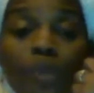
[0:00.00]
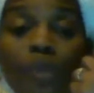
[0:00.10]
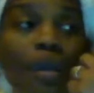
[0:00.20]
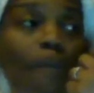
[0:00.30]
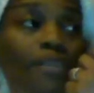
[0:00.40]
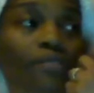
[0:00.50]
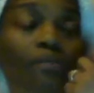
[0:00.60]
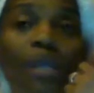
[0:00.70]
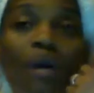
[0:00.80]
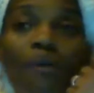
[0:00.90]
become
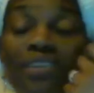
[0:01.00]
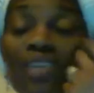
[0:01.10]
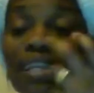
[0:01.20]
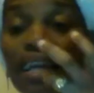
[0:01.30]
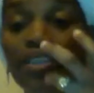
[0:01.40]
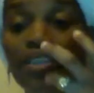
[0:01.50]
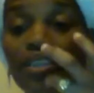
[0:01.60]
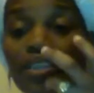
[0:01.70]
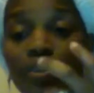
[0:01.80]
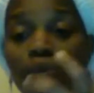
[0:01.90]
a
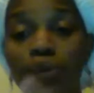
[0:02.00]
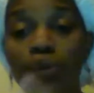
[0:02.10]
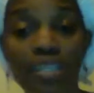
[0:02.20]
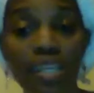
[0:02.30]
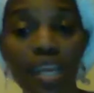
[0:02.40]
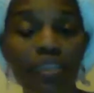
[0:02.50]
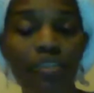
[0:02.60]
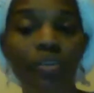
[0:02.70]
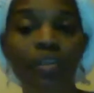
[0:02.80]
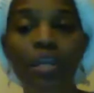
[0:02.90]
teenager, a
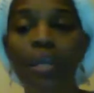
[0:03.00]
pre-teenager,